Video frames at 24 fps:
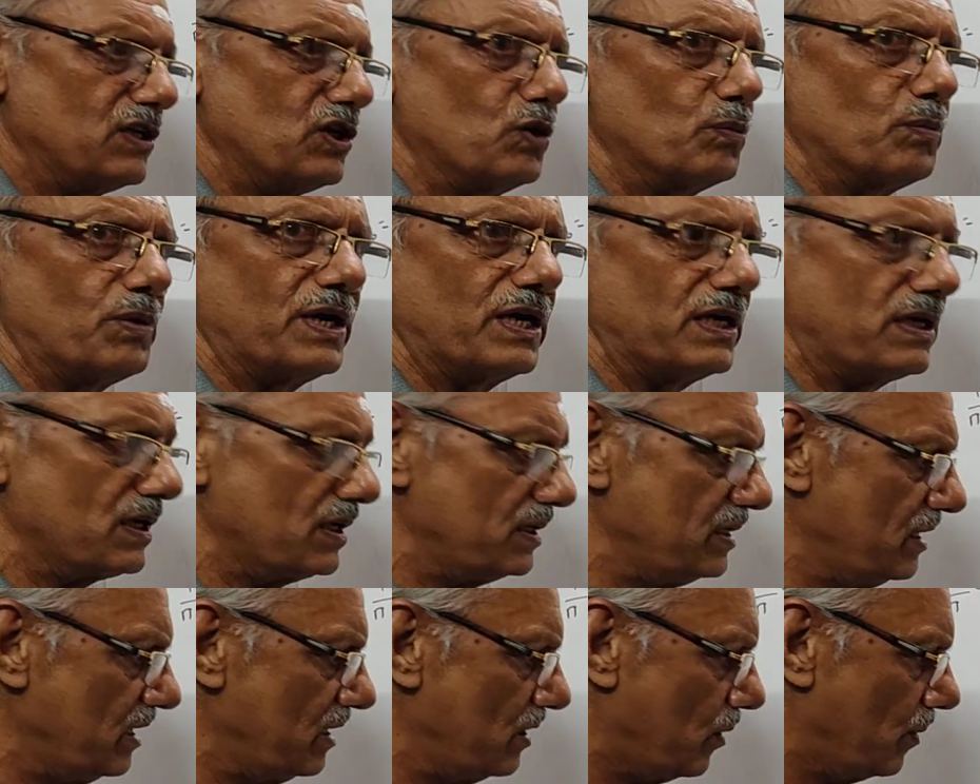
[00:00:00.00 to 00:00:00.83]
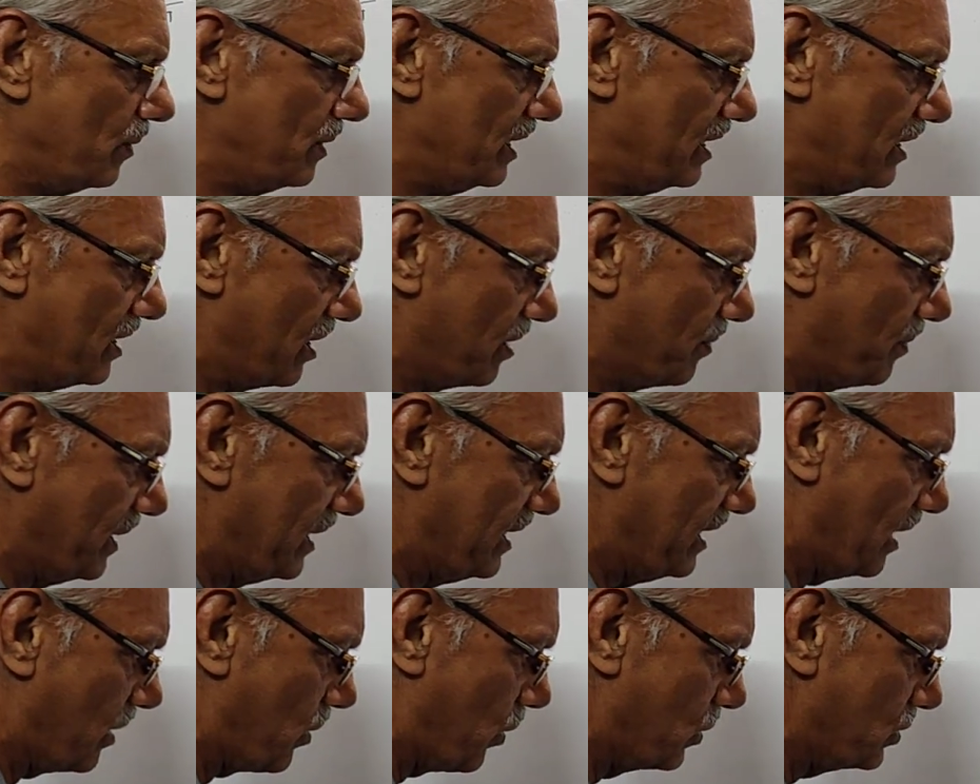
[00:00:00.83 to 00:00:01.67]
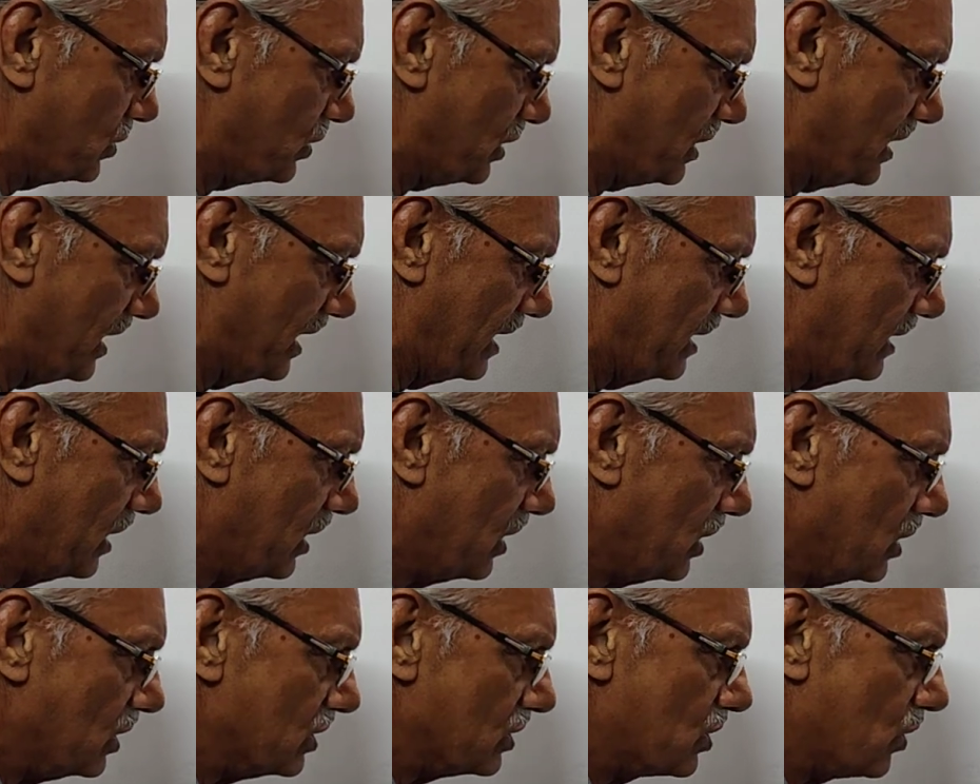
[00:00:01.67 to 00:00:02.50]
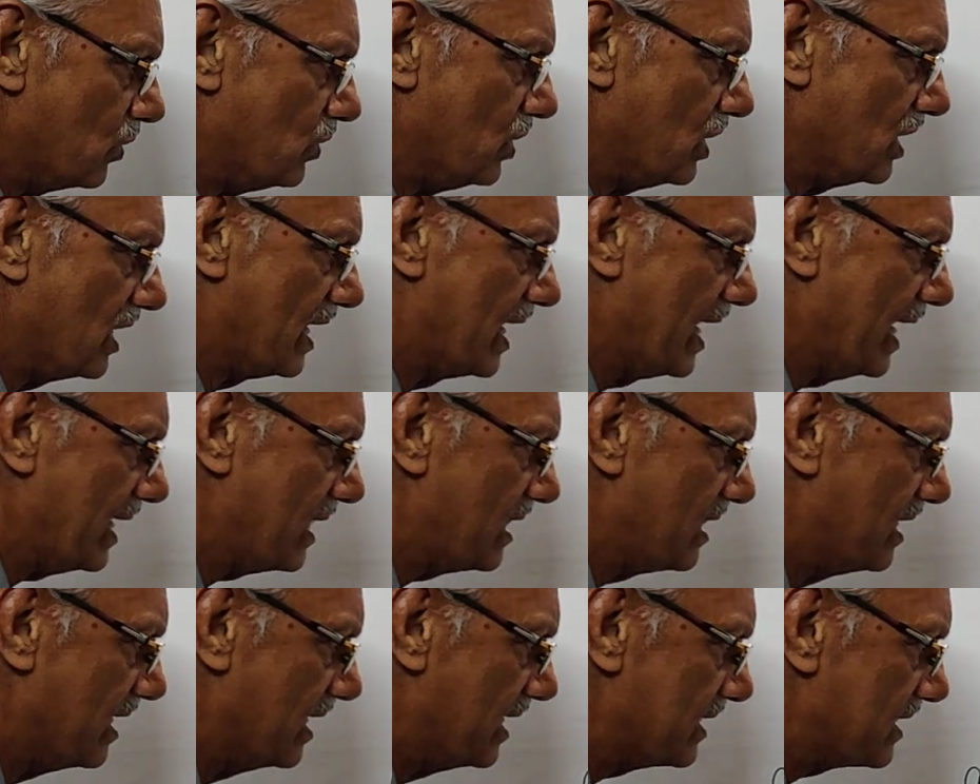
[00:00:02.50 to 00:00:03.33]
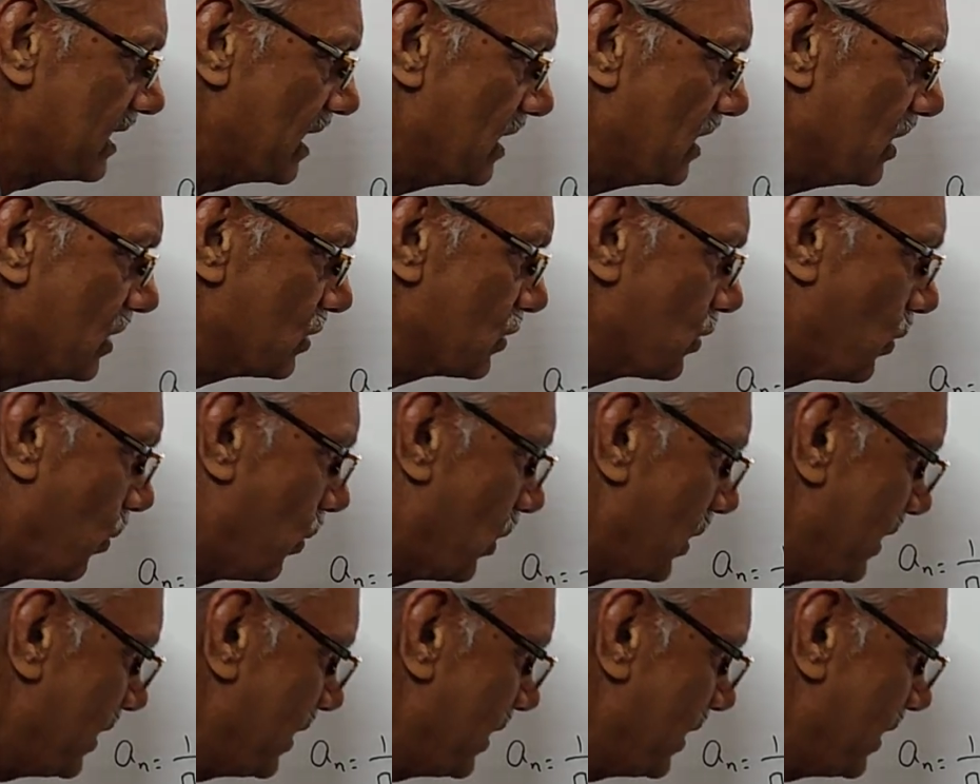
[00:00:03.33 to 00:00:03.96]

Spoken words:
the numerator and denominator by the conjugate, so you get this. So